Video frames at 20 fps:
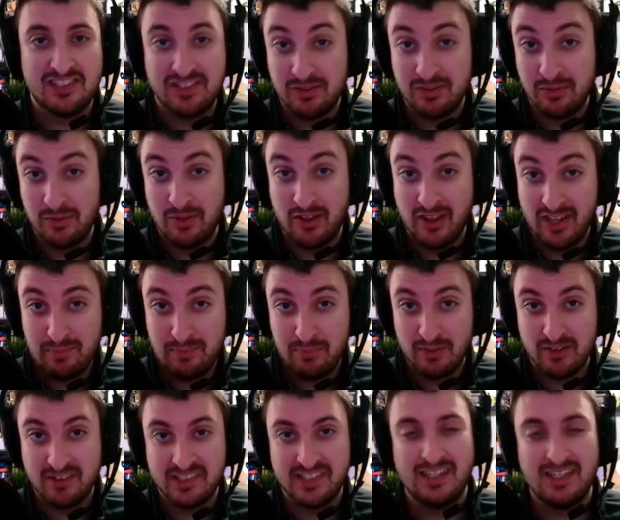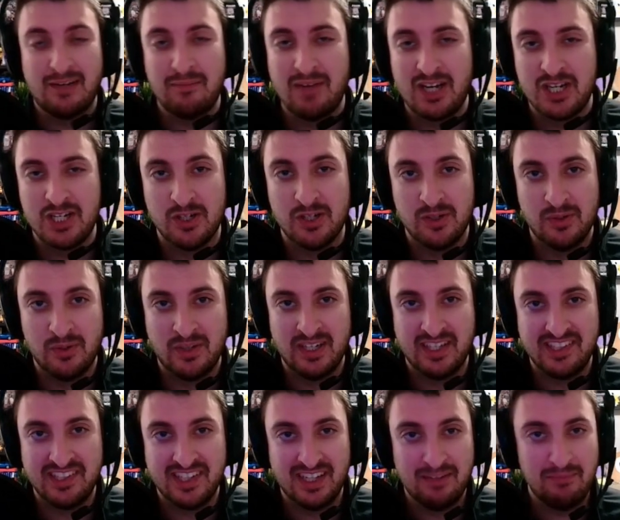to this person. I'm not sure who it
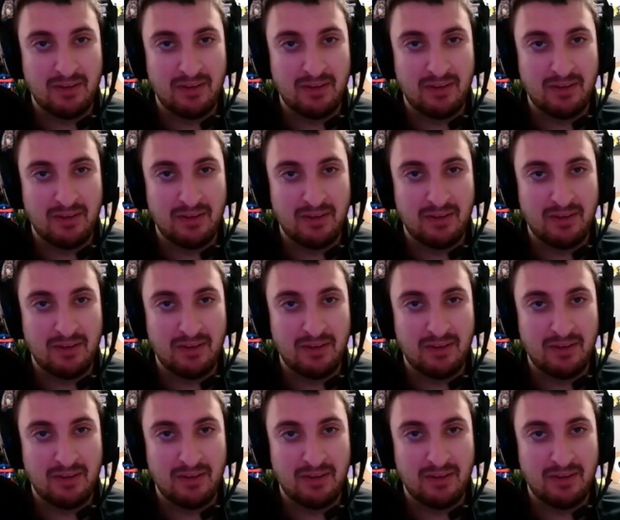is yet.